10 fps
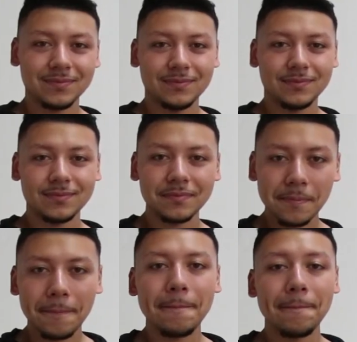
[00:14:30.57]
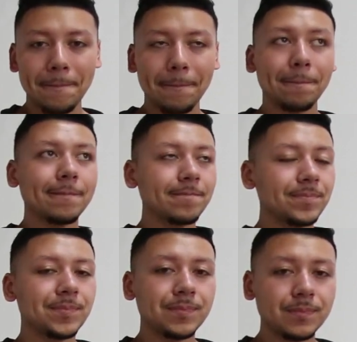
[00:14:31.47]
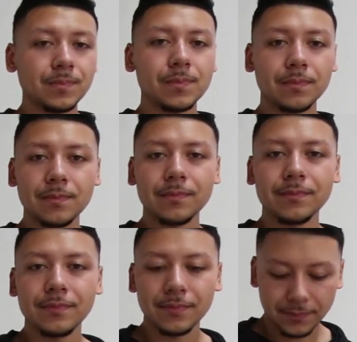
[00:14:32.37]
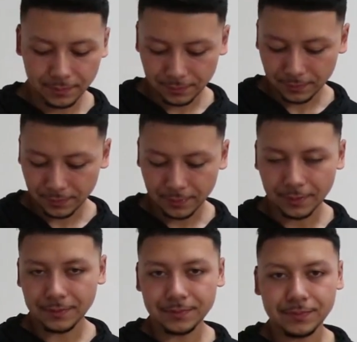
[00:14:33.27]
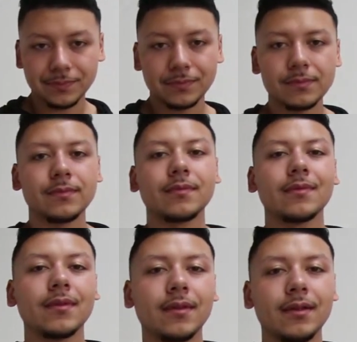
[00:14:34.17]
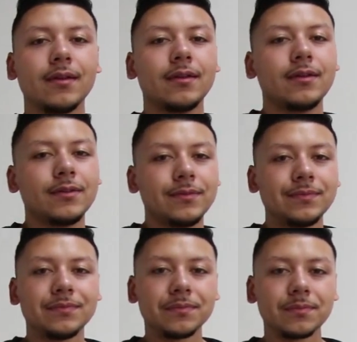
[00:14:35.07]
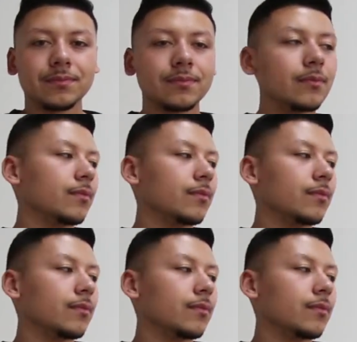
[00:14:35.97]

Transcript: (silent)